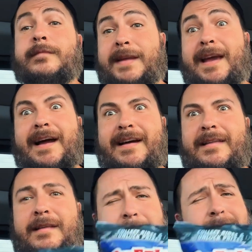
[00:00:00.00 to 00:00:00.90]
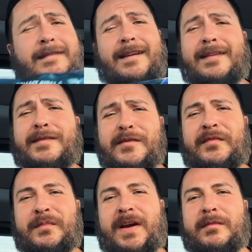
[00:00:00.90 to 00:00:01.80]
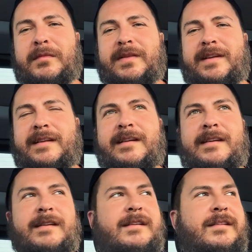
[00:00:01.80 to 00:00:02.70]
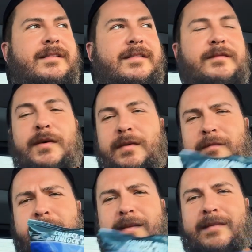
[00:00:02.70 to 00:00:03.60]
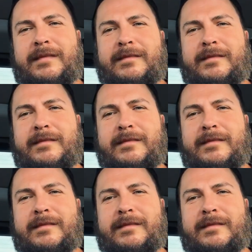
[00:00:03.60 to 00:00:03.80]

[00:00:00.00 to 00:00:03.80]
Yeah, that's us. You've probably have heard of us.